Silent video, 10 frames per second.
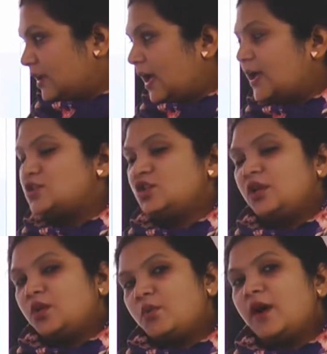
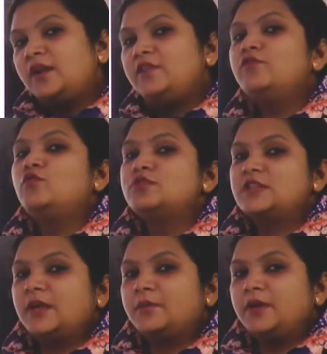actually acquired the food
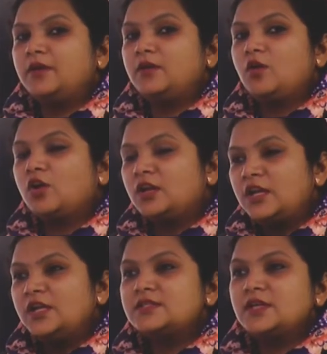segment,
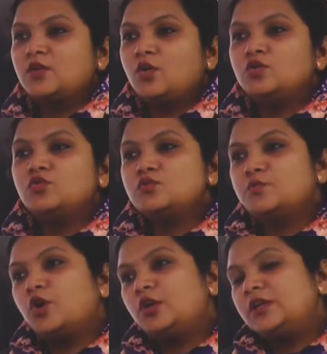Horlicks and all those
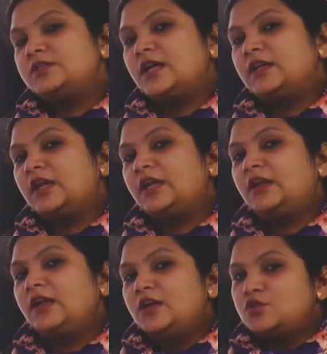products that
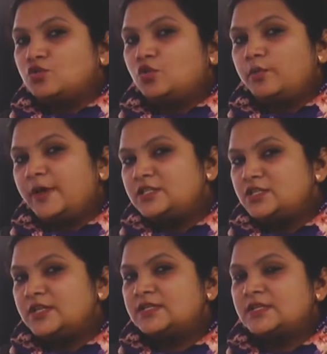are sold by
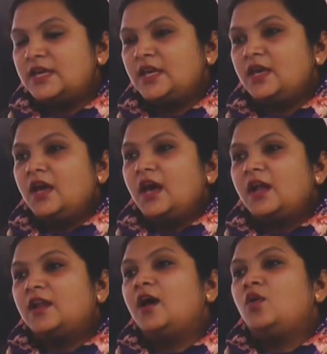GSK
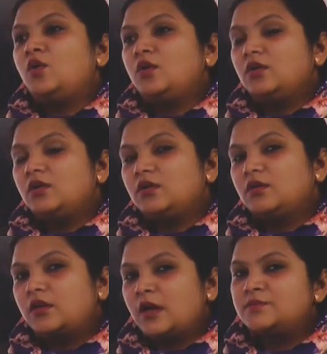are now
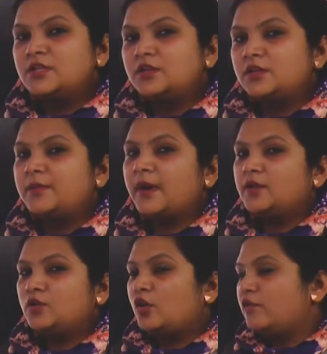comes under the
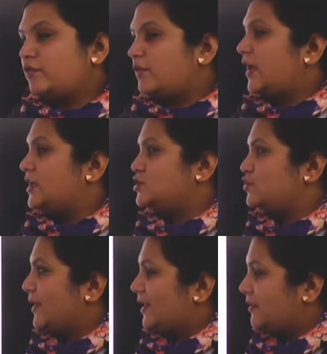banner of
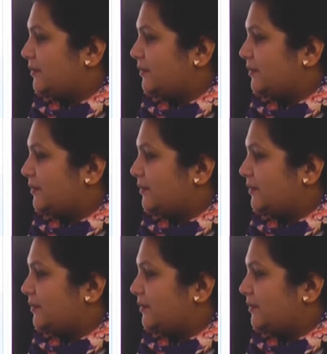HUL.